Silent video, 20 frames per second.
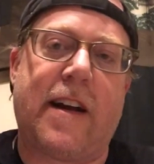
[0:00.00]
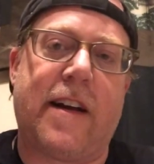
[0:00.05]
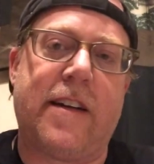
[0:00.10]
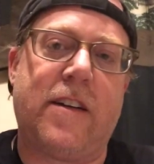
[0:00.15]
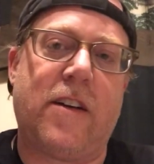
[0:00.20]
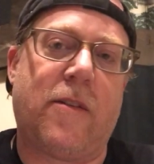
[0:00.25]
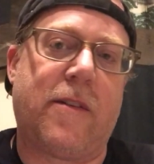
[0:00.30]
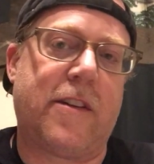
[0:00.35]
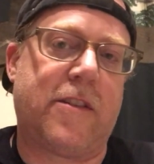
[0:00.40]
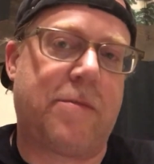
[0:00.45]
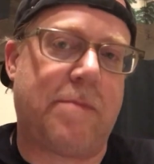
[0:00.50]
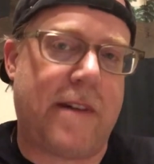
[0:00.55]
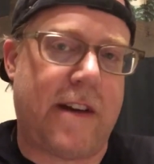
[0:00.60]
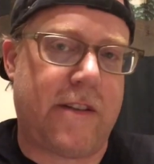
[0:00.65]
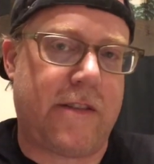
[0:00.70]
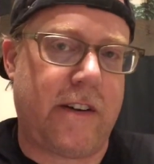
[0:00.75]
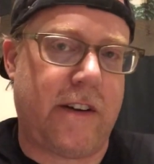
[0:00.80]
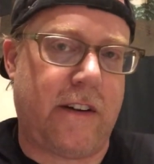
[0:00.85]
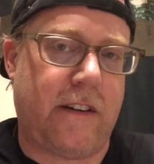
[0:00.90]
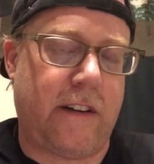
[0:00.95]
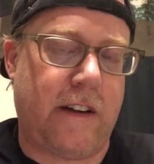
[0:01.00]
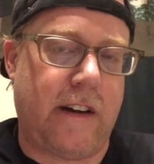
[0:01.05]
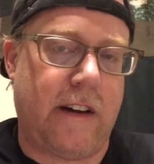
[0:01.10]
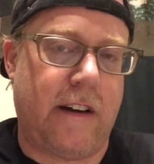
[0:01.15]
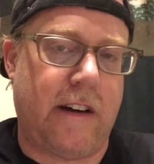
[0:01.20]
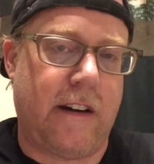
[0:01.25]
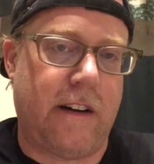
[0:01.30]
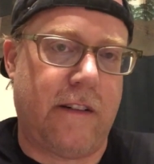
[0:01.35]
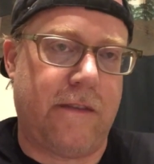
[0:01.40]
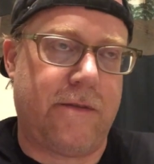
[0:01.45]
I know what a SMaSH ale
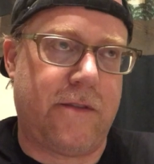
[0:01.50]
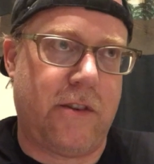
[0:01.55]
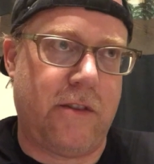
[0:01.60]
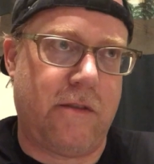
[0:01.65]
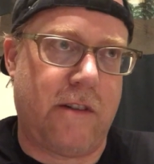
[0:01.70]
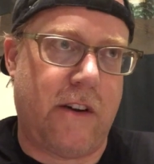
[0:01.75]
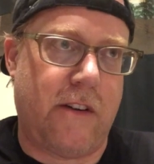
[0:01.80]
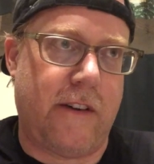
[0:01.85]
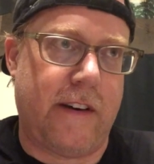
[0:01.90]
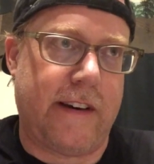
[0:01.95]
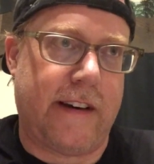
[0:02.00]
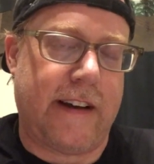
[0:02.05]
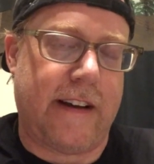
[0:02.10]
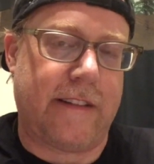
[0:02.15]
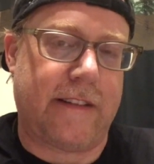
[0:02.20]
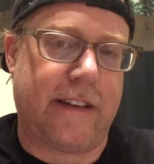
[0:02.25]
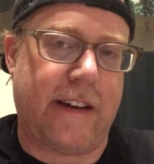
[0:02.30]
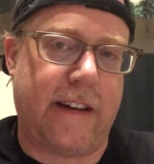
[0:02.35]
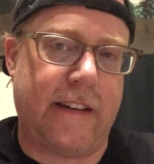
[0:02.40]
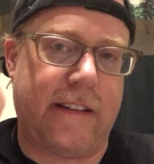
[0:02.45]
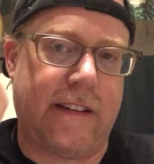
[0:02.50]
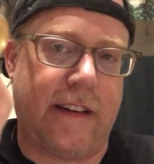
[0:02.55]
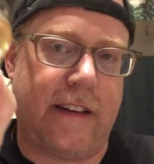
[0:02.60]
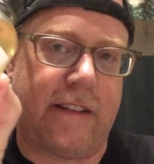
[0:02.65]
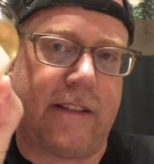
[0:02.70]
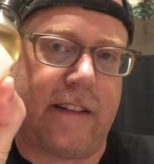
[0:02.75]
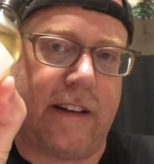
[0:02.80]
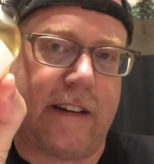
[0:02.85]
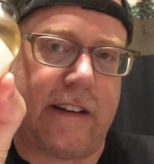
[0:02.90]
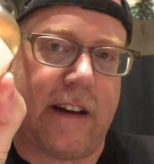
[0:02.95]
of 2-row and Cascade
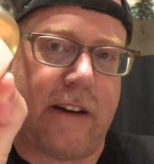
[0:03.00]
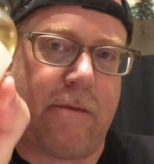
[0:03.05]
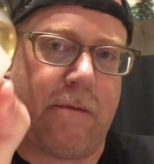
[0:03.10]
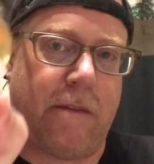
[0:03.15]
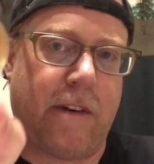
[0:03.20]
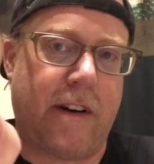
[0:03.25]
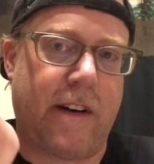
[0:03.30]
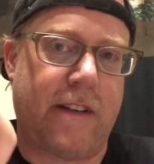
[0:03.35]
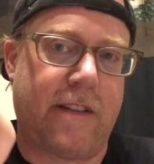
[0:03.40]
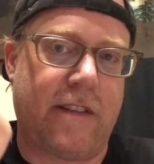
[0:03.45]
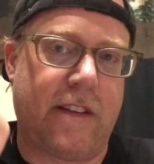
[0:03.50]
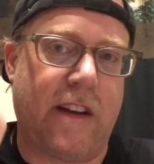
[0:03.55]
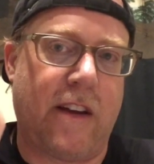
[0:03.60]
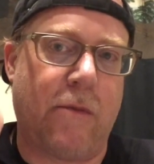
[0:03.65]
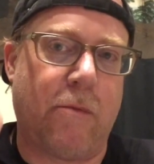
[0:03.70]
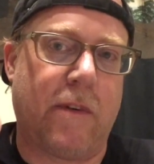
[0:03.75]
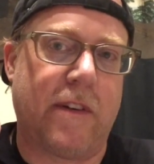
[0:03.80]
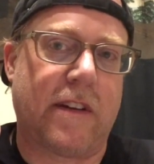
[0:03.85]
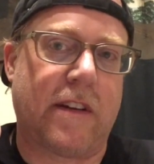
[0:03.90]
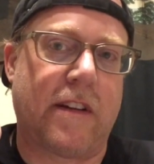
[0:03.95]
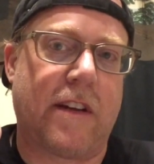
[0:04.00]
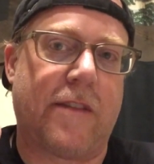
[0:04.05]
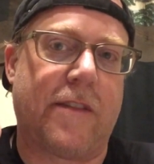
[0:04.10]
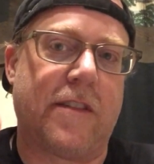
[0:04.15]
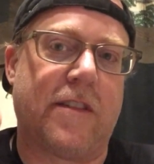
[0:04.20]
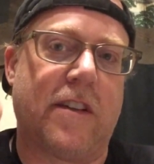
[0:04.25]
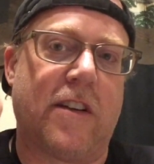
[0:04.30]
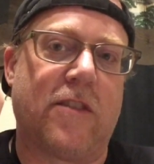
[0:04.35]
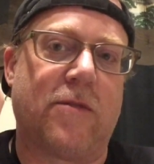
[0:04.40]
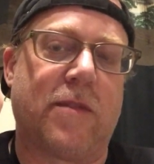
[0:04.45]
tastes like. I want to see what the
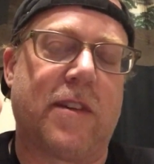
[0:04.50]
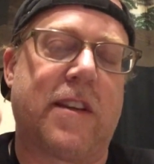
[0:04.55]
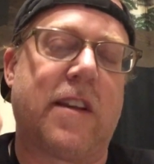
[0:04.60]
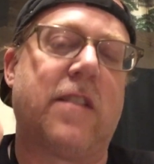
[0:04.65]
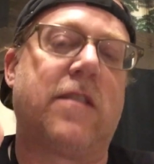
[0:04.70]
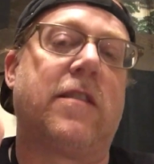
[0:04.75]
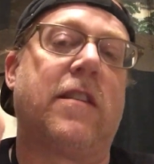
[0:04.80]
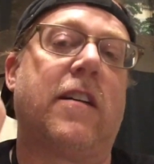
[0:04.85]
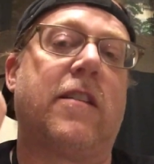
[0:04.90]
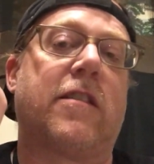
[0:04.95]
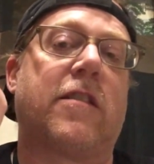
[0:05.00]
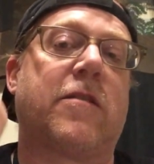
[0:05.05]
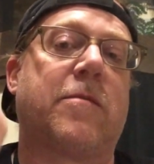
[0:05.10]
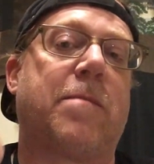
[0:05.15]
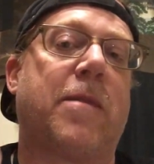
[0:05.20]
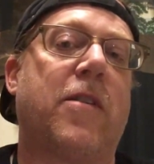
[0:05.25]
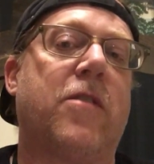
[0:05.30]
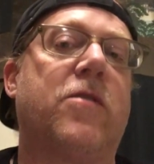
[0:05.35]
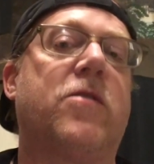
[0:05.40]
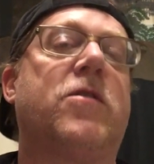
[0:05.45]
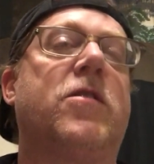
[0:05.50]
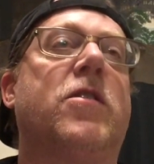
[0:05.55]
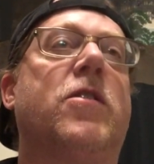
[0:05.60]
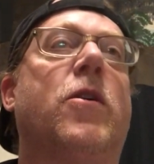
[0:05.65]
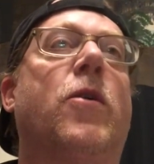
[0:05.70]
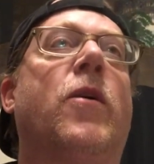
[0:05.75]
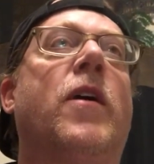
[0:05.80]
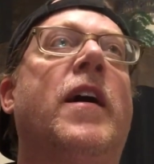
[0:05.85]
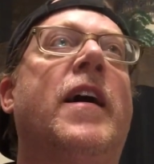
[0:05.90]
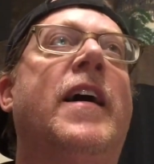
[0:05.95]
difference is with this yeast as opposed
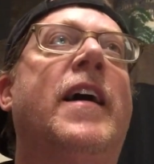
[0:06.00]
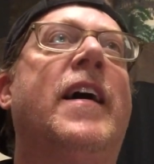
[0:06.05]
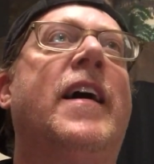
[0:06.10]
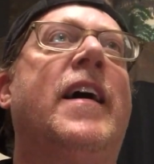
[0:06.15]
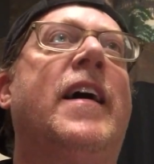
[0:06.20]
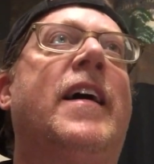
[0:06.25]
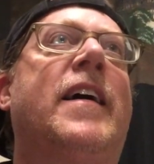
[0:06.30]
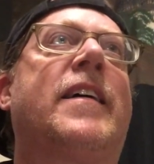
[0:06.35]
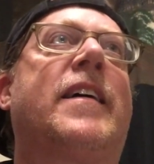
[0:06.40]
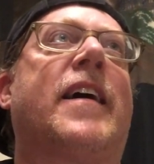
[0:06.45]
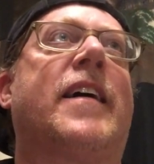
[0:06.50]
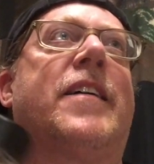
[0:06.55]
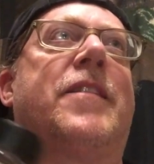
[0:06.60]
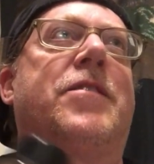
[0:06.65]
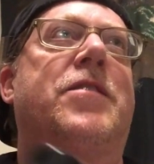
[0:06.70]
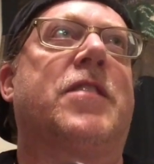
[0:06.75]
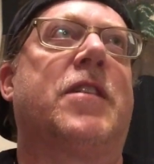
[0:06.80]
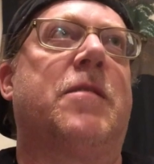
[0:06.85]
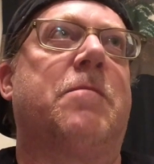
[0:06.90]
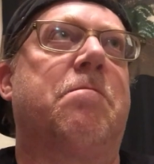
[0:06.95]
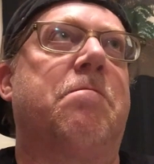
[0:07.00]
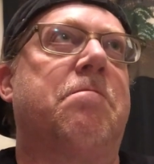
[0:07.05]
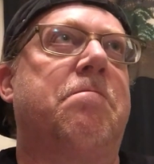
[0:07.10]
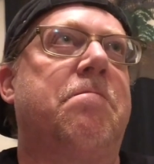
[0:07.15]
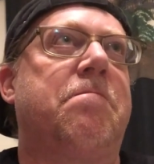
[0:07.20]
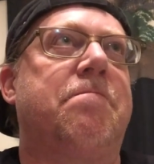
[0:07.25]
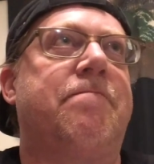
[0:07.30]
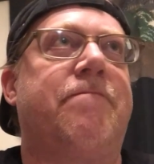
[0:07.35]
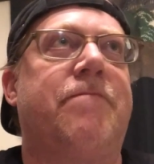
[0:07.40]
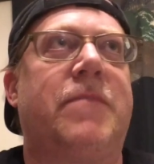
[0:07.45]
to kind of
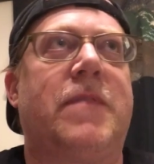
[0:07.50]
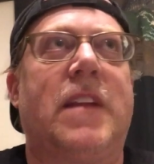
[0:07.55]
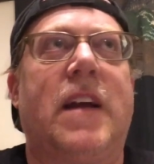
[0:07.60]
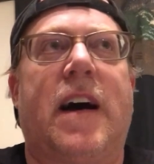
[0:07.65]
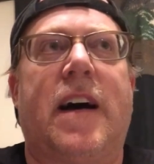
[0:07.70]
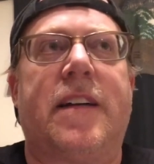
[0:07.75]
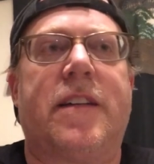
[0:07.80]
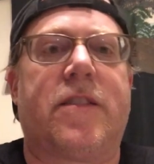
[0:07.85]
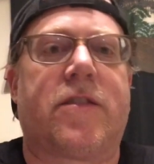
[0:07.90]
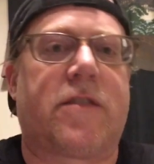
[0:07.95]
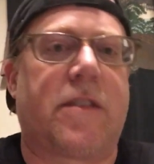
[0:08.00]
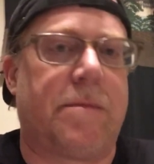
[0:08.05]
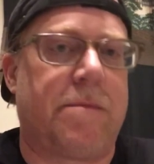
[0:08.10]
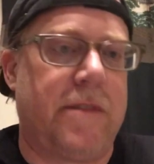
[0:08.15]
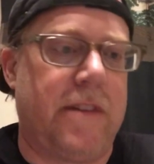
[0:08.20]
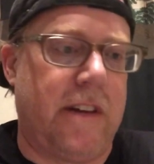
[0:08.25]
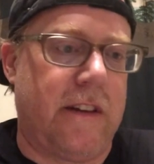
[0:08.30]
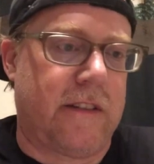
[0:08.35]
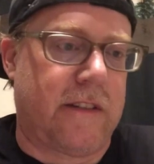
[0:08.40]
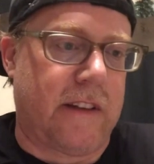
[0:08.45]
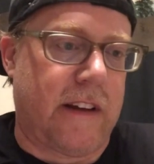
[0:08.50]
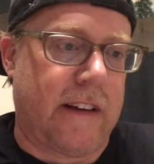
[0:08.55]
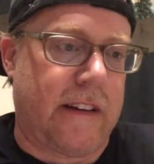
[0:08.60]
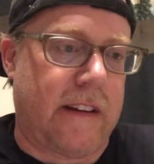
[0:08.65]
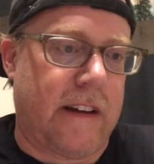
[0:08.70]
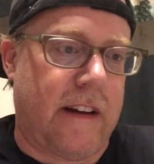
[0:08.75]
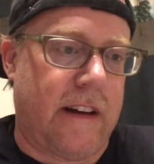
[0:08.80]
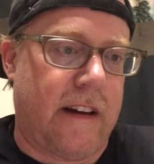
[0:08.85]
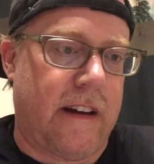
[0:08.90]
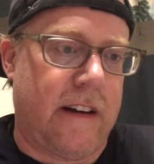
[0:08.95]
some nondescript yeast like
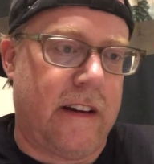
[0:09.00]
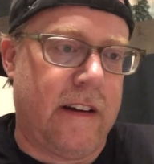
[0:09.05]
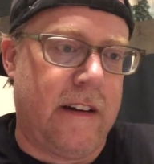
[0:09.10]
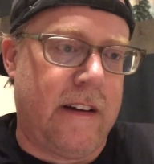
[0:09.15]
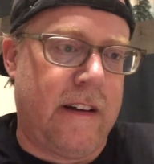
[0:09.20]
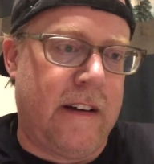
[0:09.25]
I